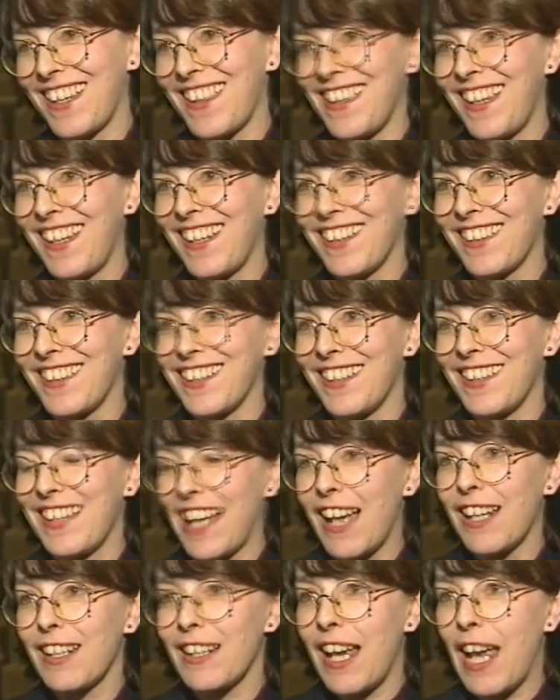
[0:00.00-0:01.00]
I think
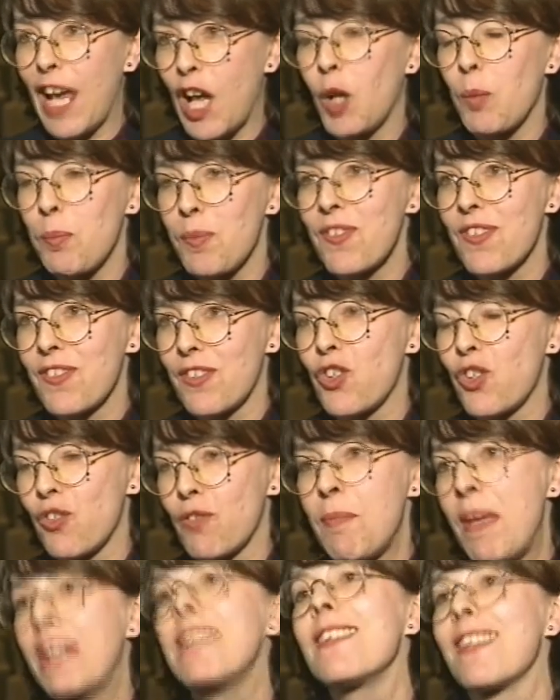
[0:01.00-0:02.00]
that helps
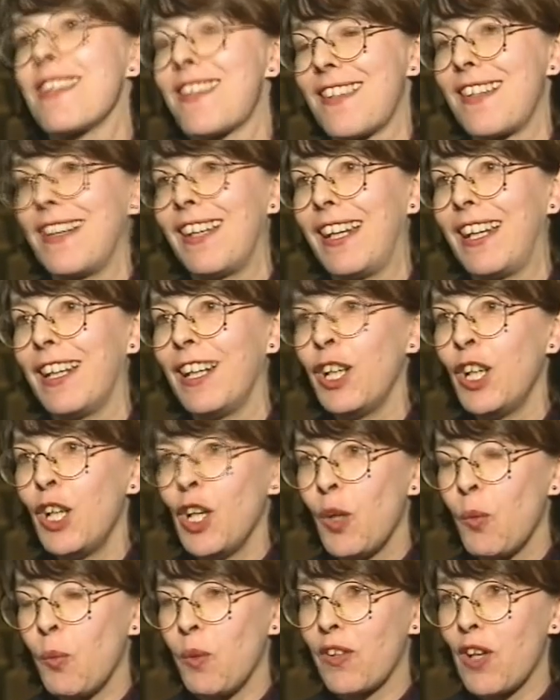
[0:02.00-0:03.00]
tremendously
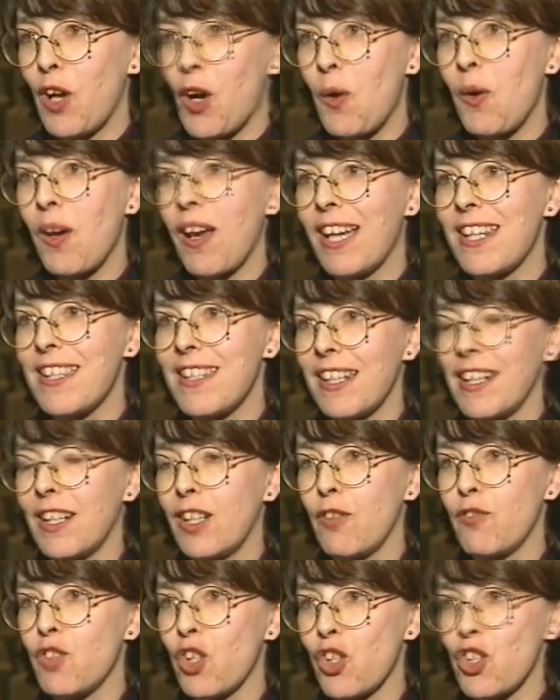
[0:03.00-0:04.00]
with the whole
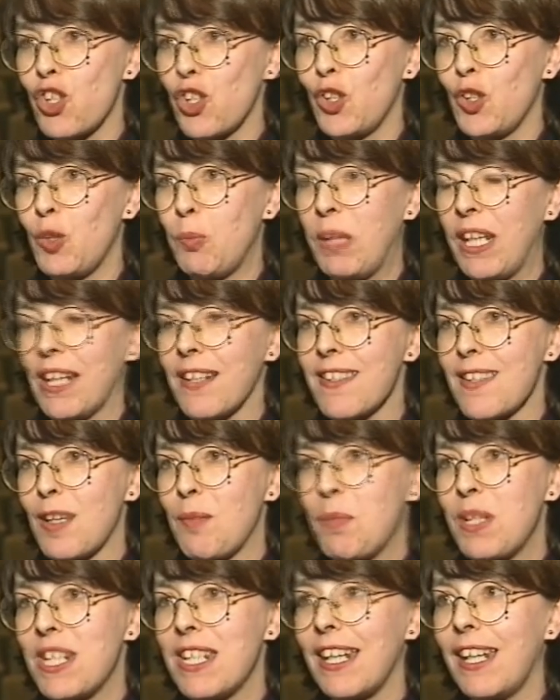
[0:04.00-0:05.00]
idea of Doctor Who being
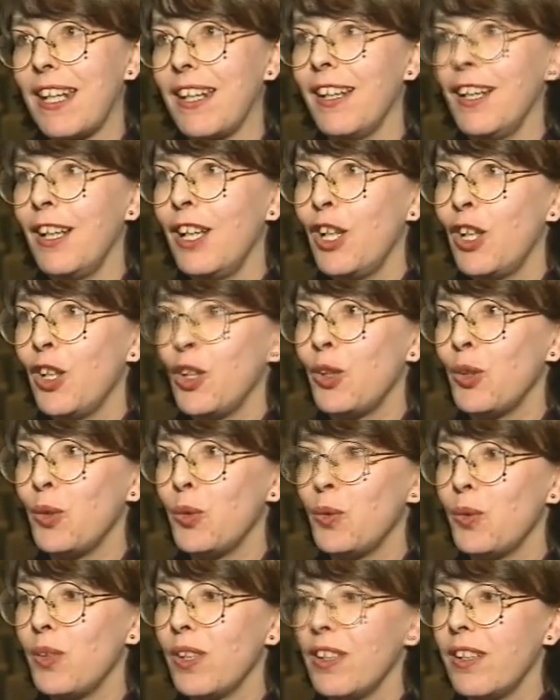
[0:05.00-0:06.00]
somebody
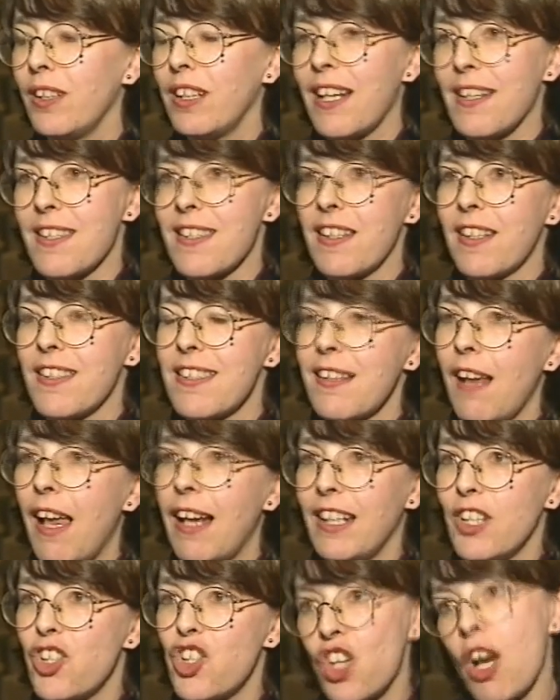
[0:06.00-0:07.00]
who has a
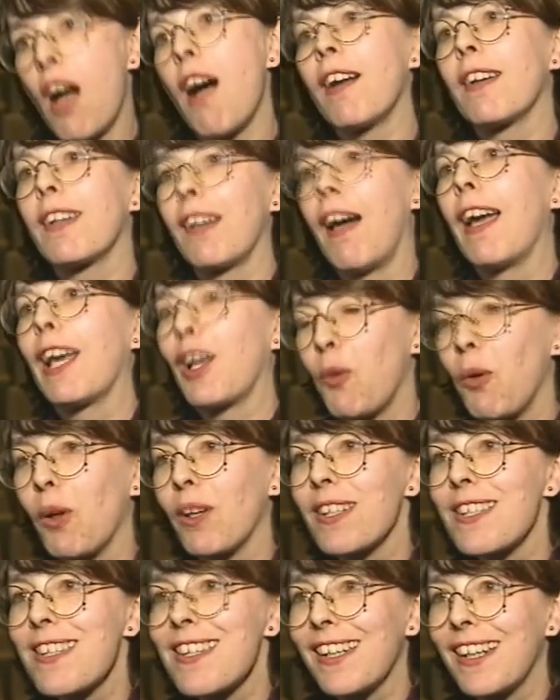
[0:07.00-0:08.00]
slightly childlike
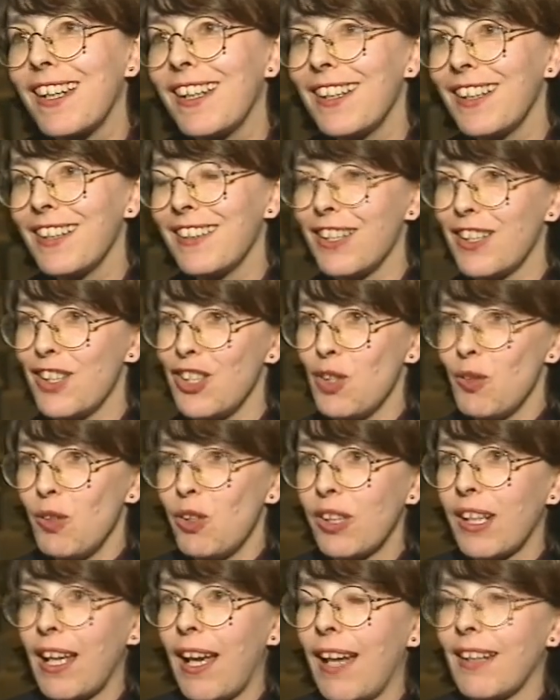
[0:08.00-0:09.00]
quality that you
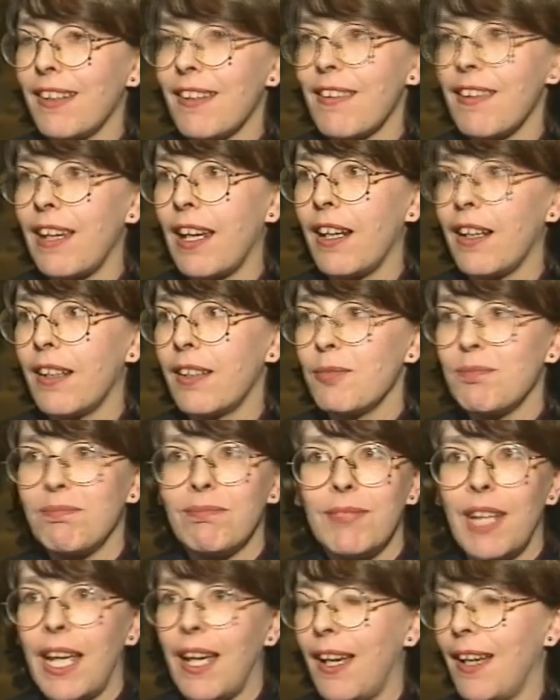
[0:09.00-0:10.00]
look at and think,
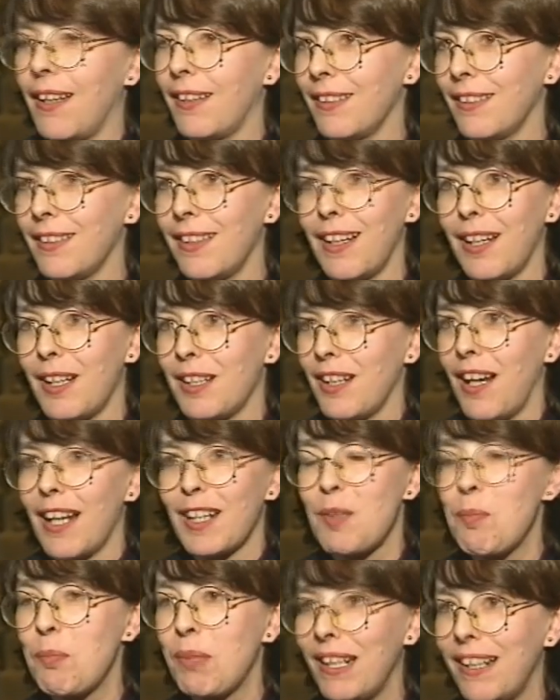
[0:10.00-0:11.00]
yeah,
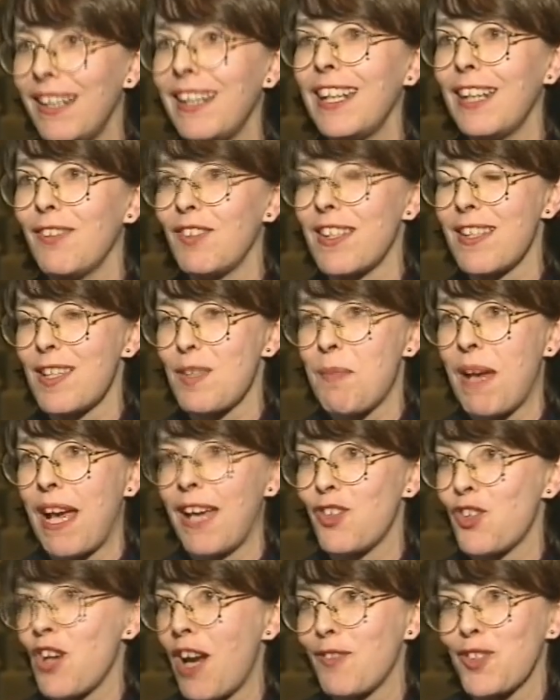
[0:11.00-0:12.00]
I can believe that this
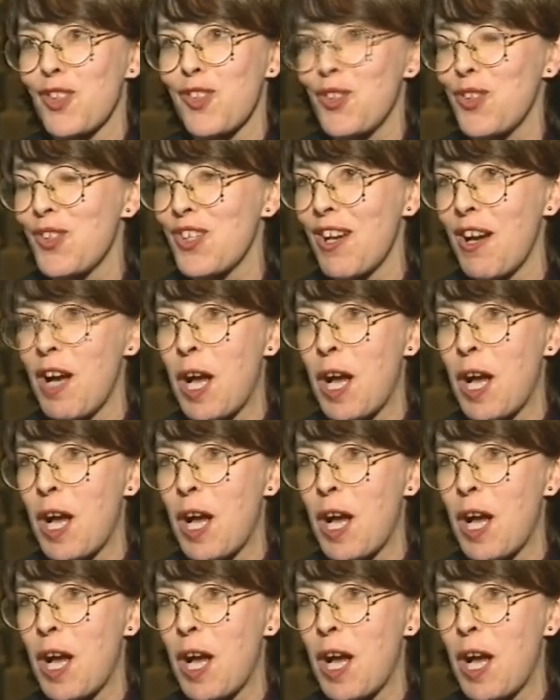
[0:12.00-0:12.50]
man travels through